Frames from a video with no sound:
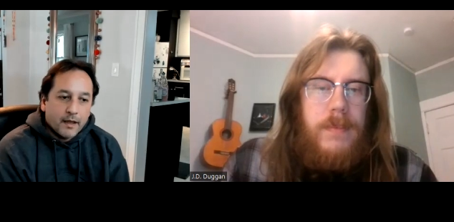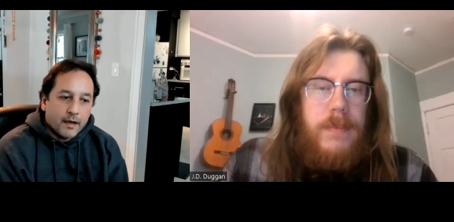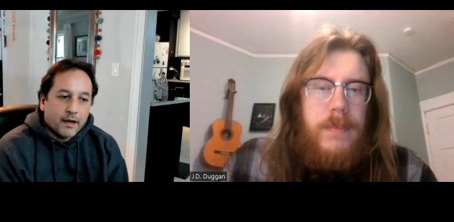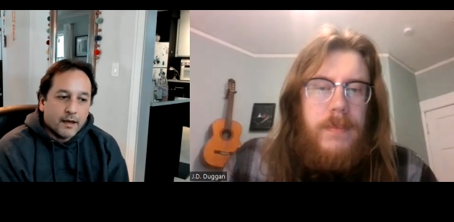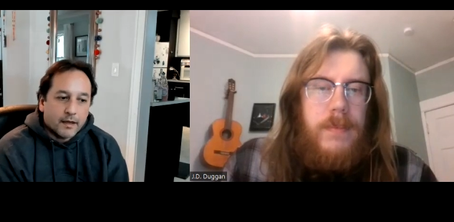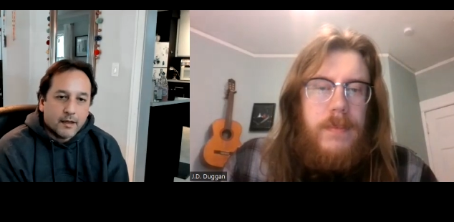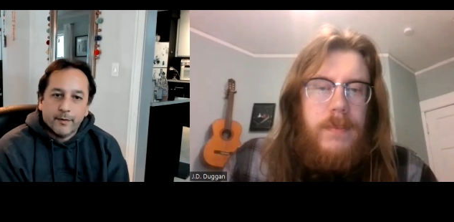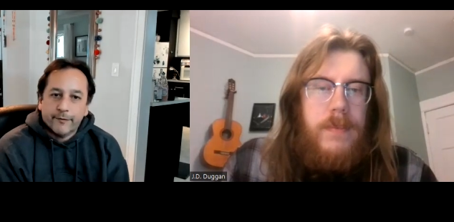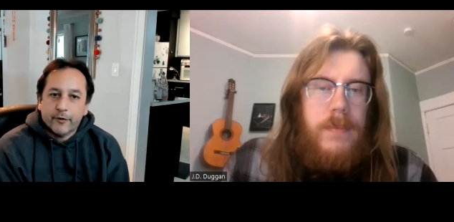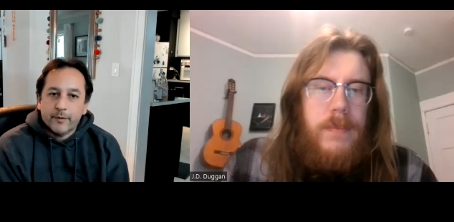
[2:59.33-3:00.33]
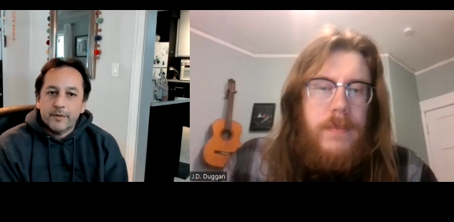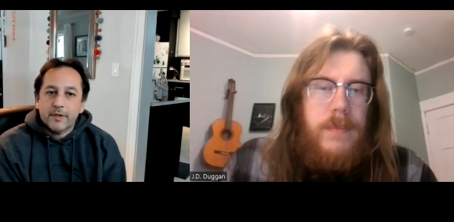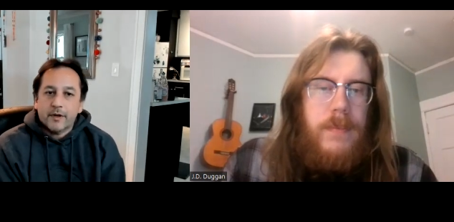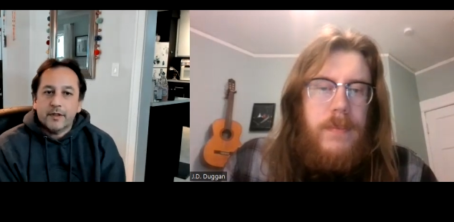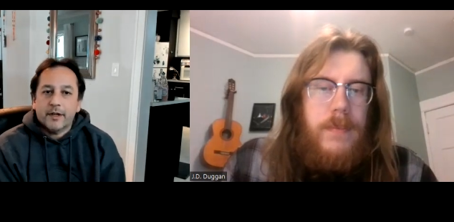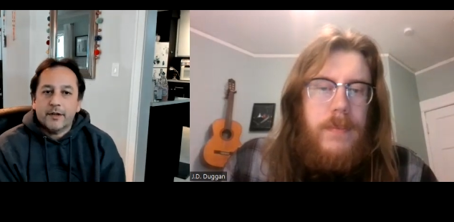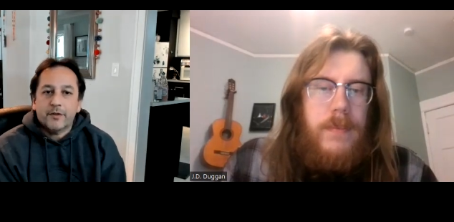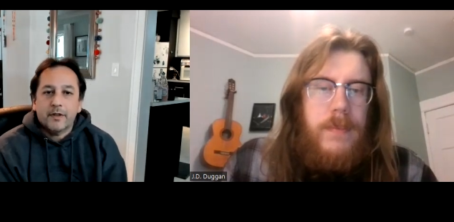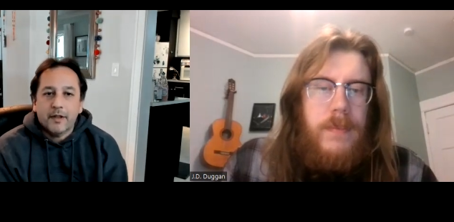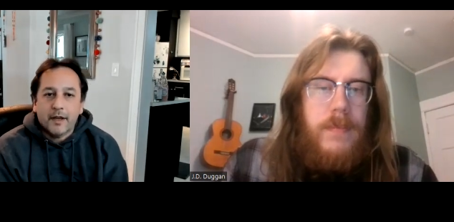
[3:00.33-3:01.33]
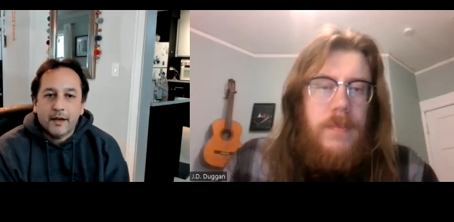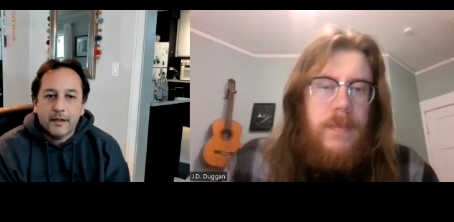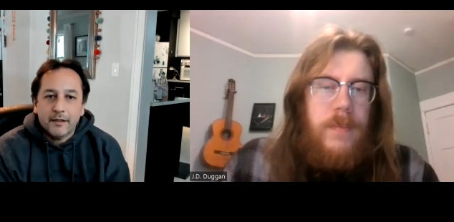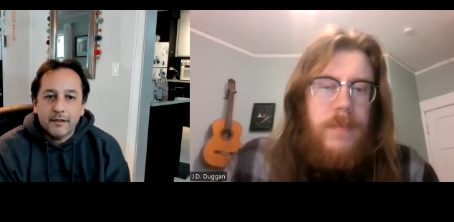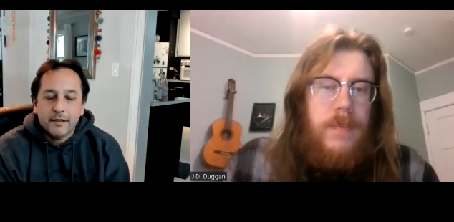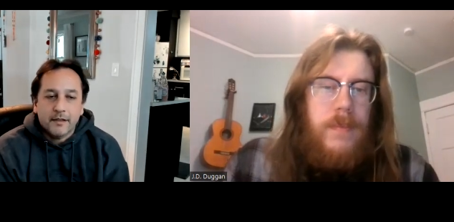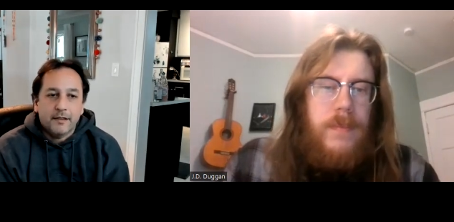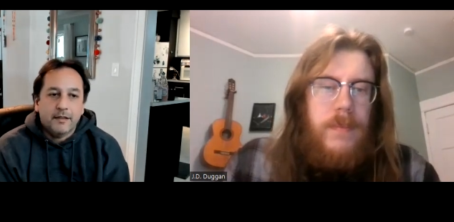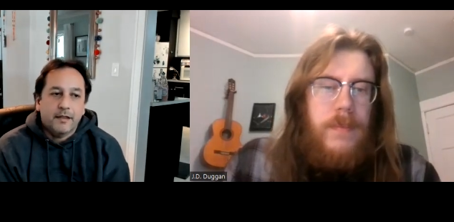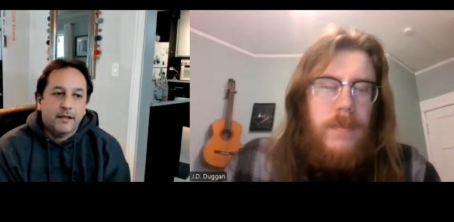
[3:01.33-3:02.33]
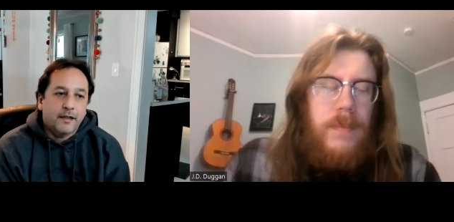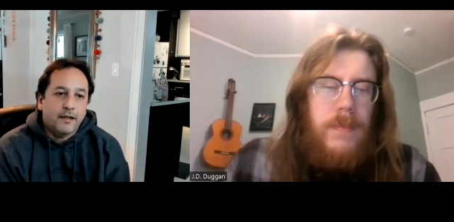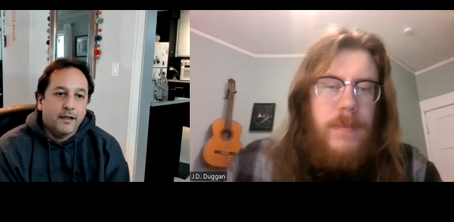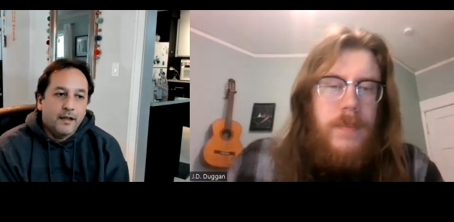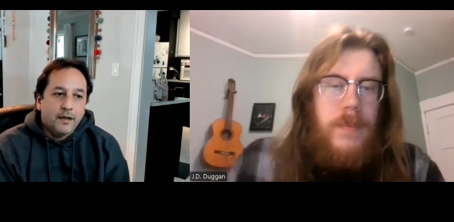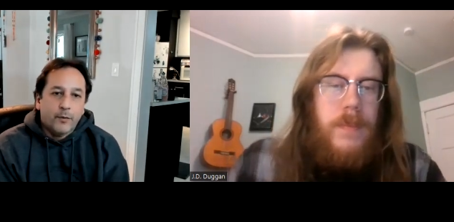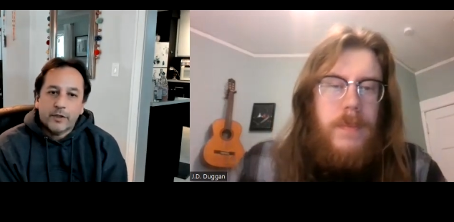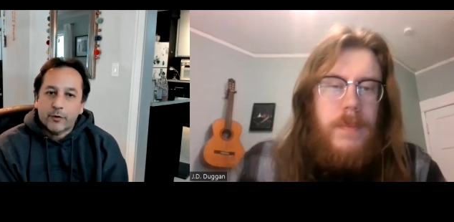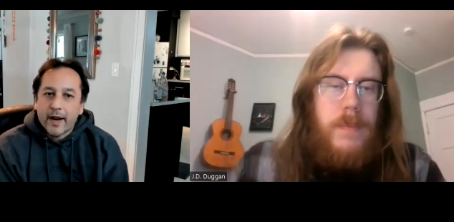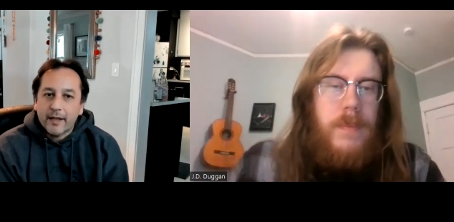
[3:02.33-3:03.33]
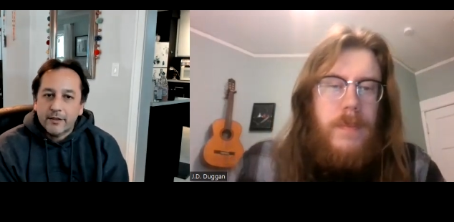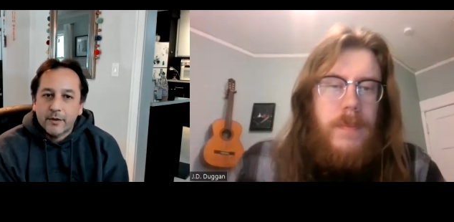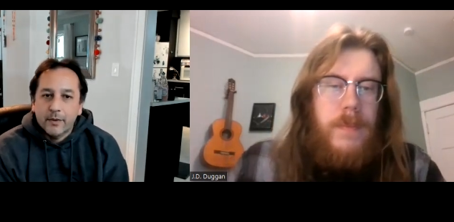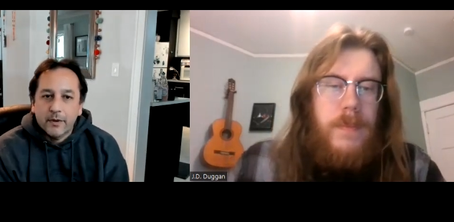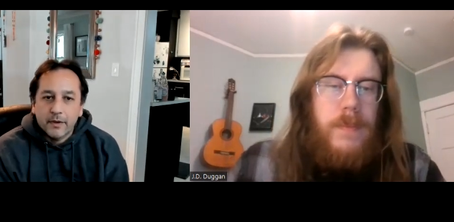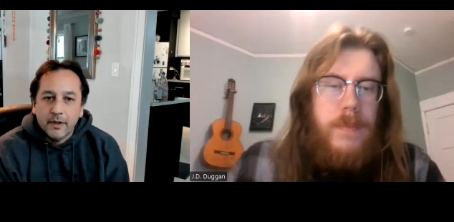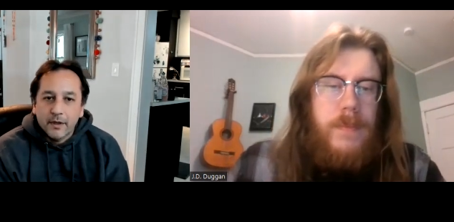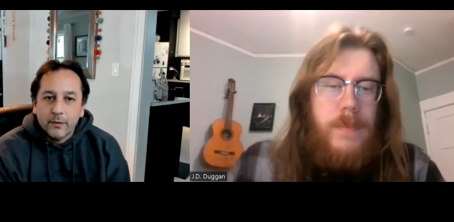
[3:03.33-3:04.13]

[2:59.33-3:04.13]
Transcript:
Speaker 1: uh, a couple of firms, Architectural Alliance, and uh, went to grad school,